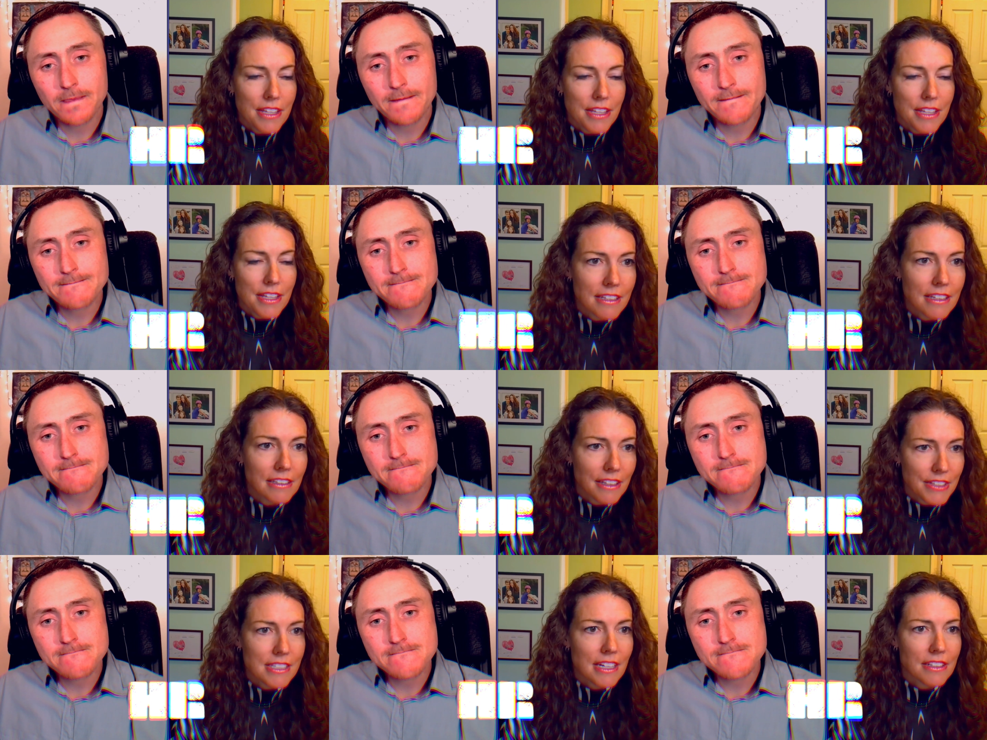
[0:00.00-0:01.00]
Speaker 1: archaea
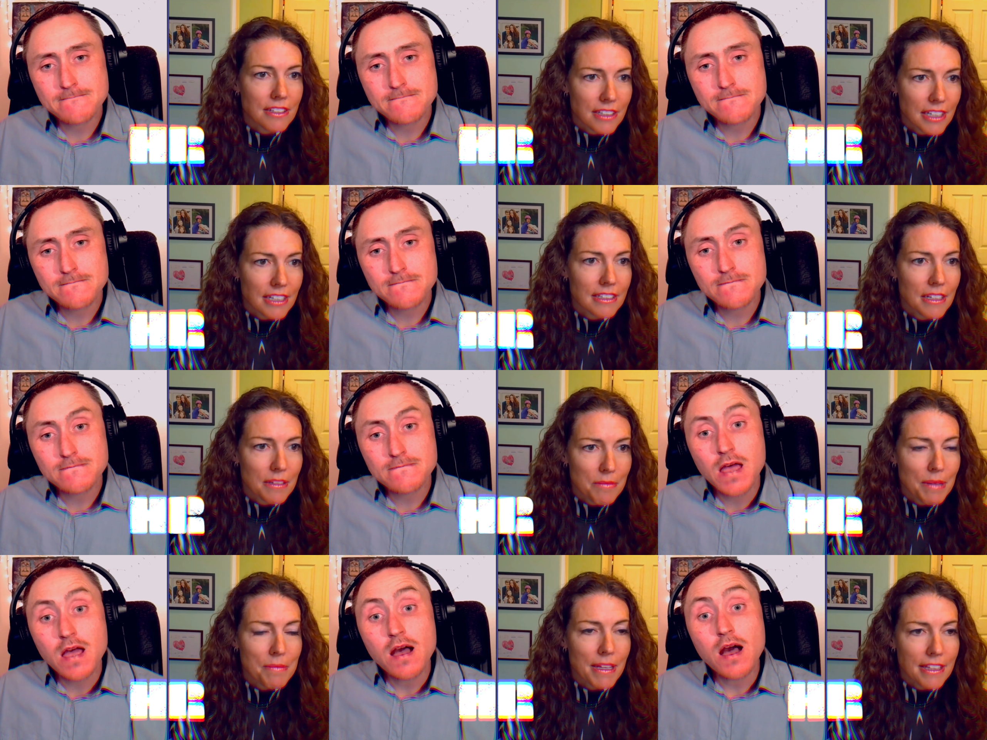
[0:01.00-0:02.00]
that live inside their gut
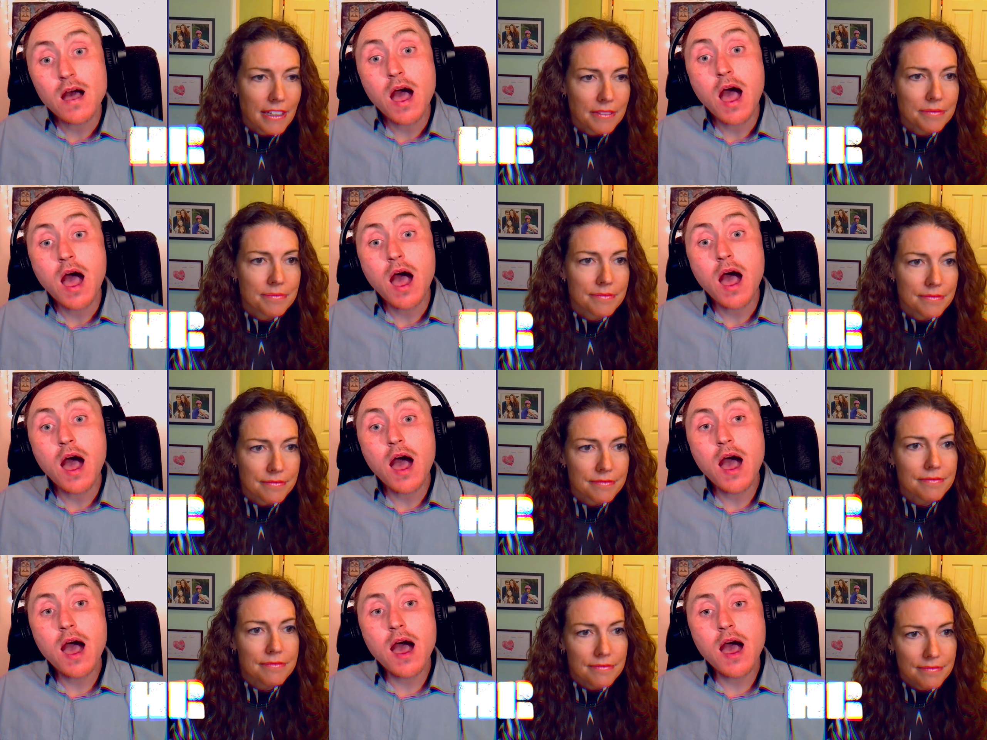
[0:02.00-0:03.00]
and make methane.
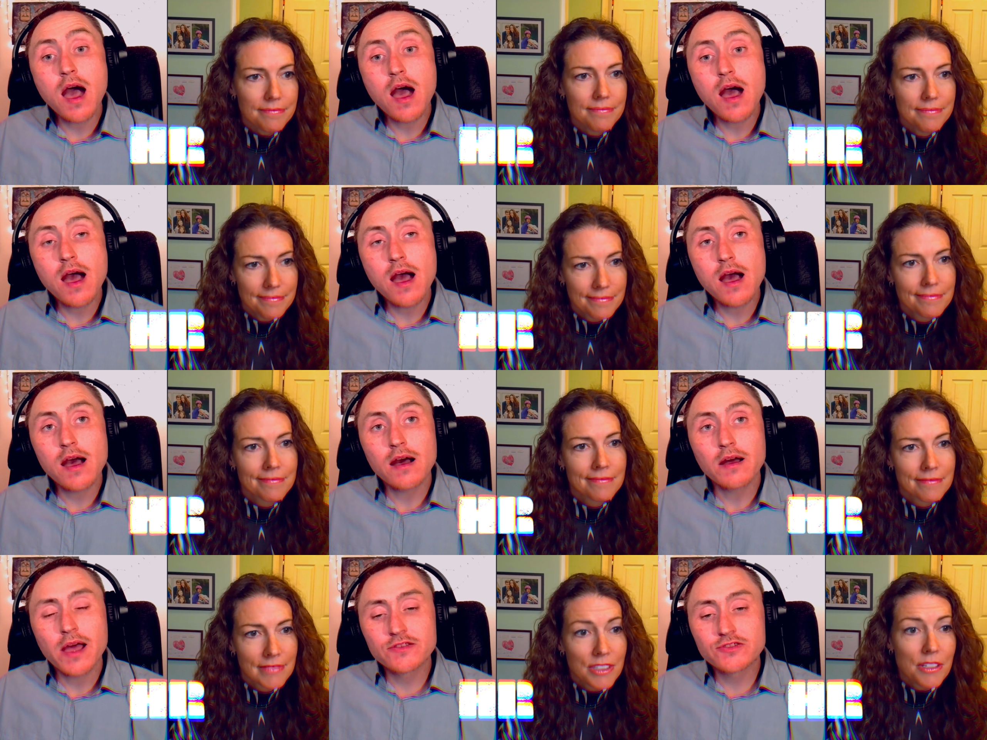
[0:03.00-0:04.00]
Ah,
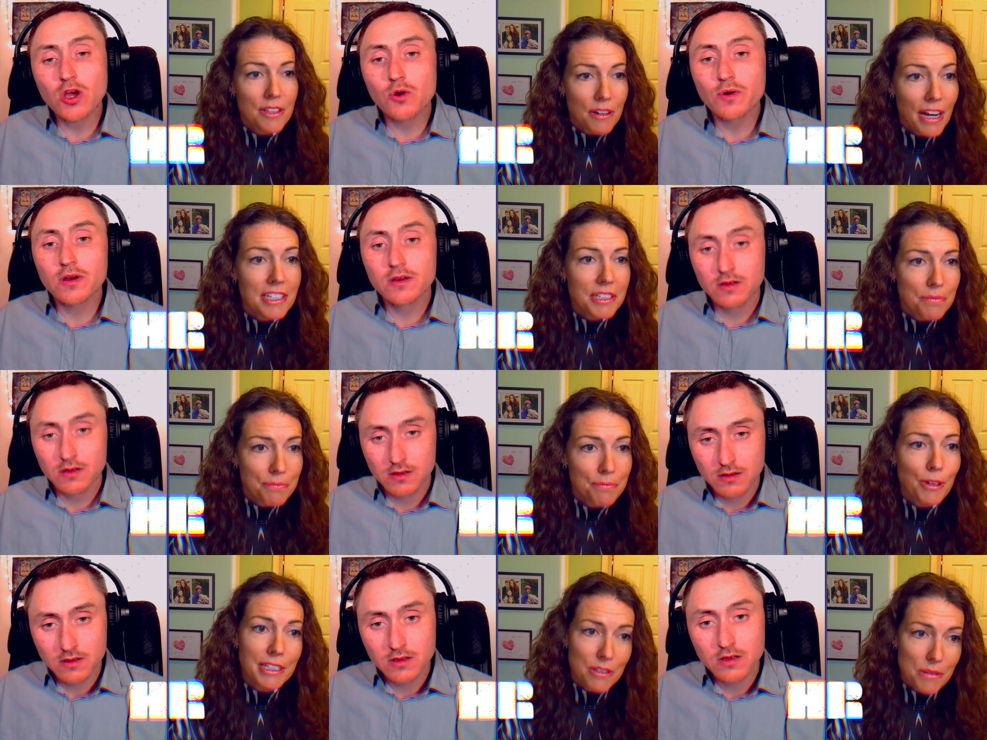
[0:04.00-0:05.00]
and so, so they're actually
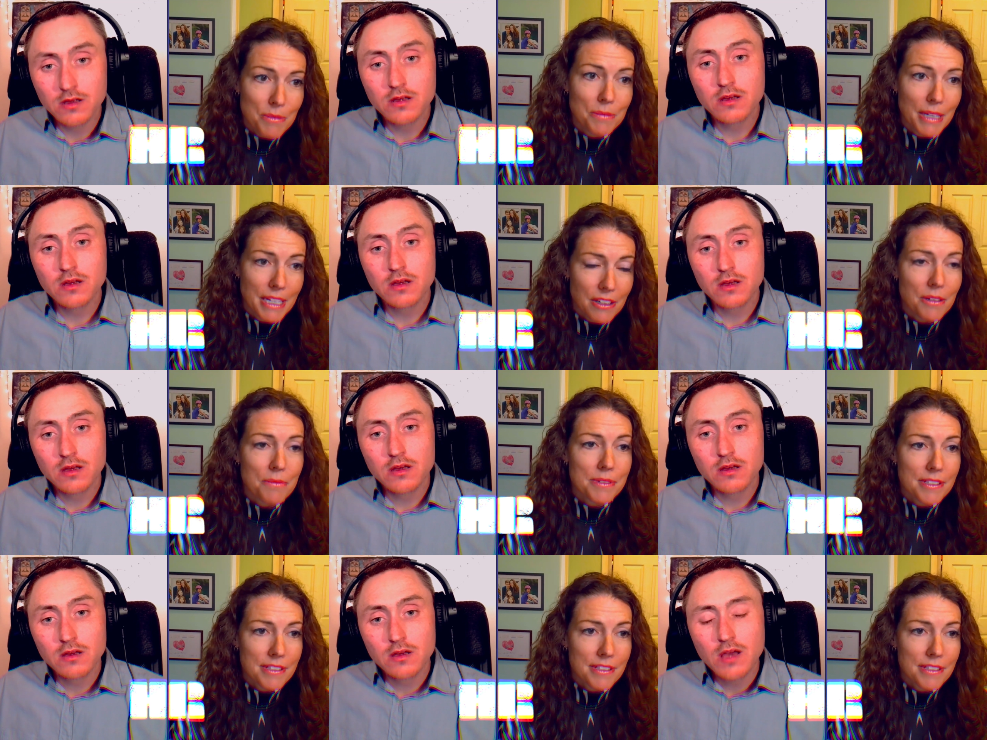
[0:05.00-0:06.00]
quite normal
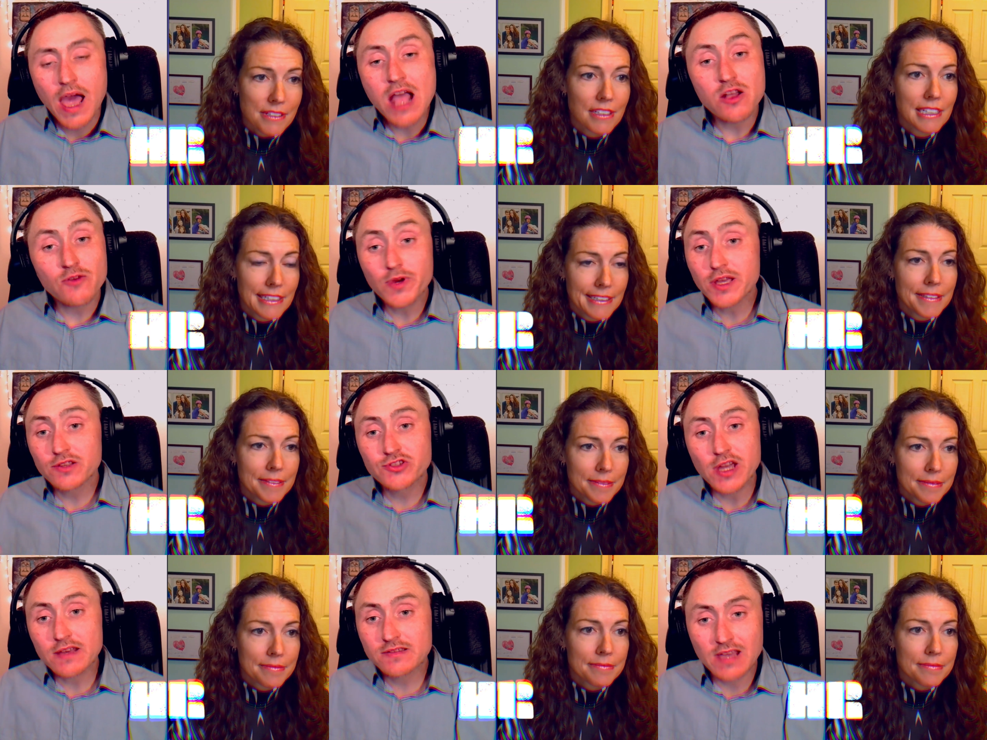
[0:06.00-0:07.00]
microbes.
Speaker 2: And if we
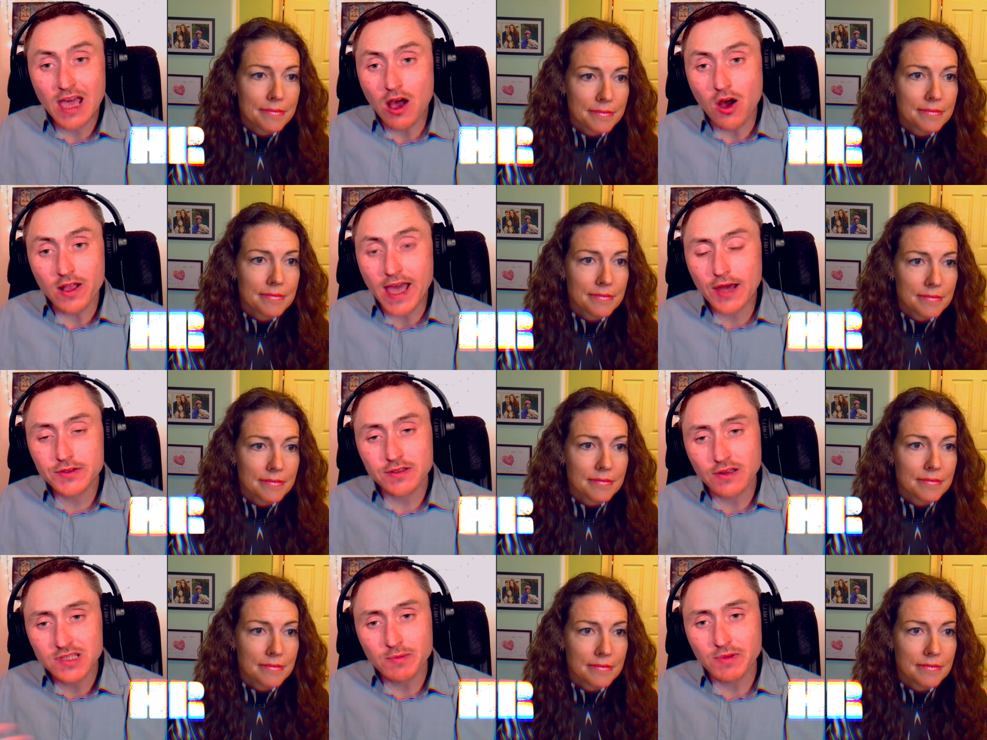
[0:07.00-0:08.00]
ingest on
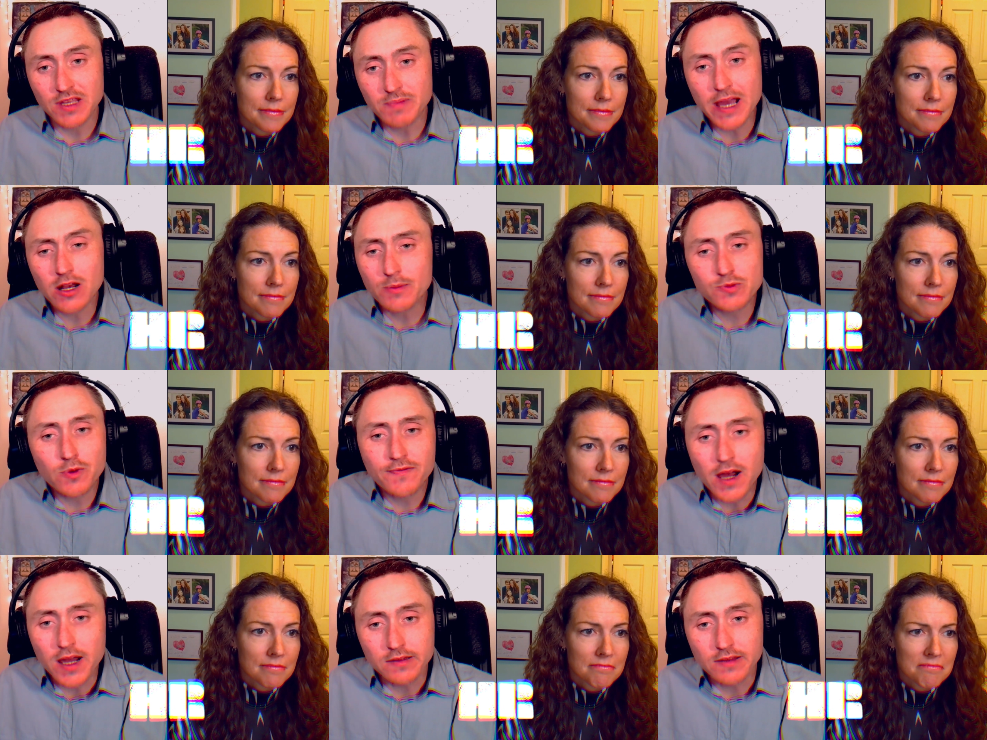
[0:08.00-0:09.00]
accident some of these microbes, we're
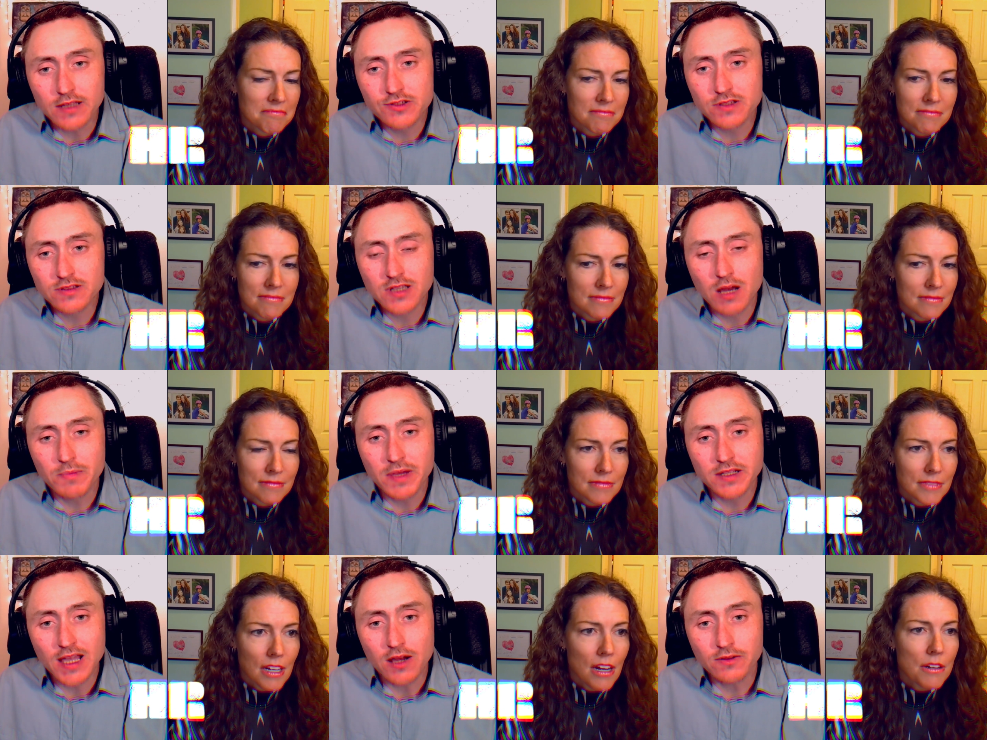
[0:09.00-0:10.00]
fine. They just come in
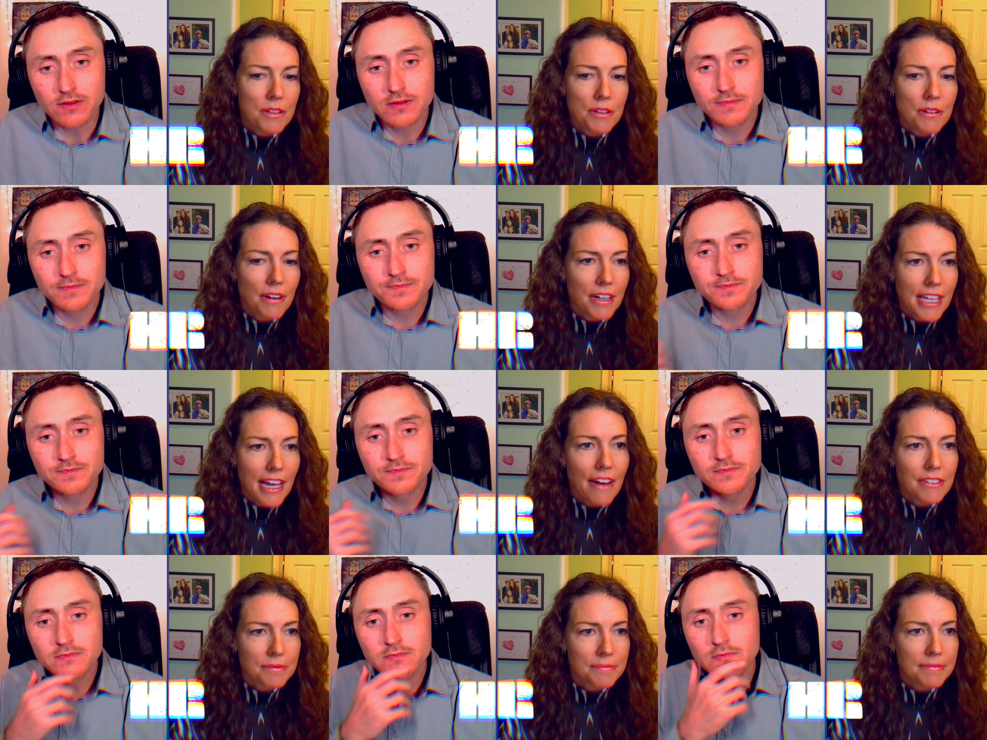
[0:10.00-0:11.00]
and out.
Speaker 1: Oh, you already
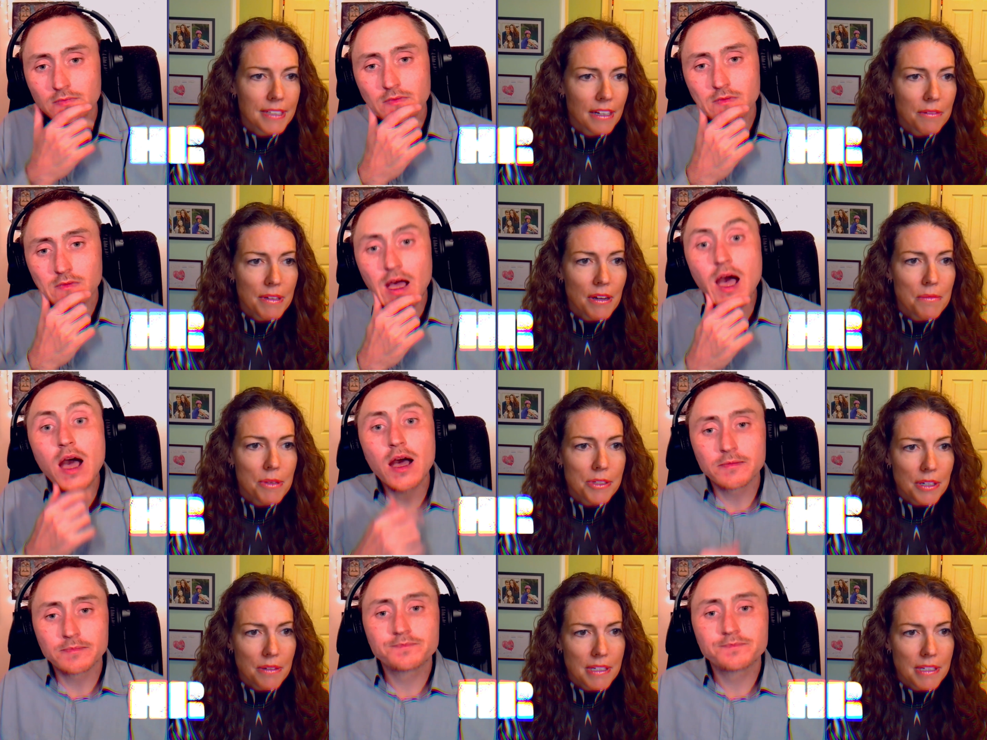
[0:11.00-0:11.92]
have them. Yeah, we ah. almost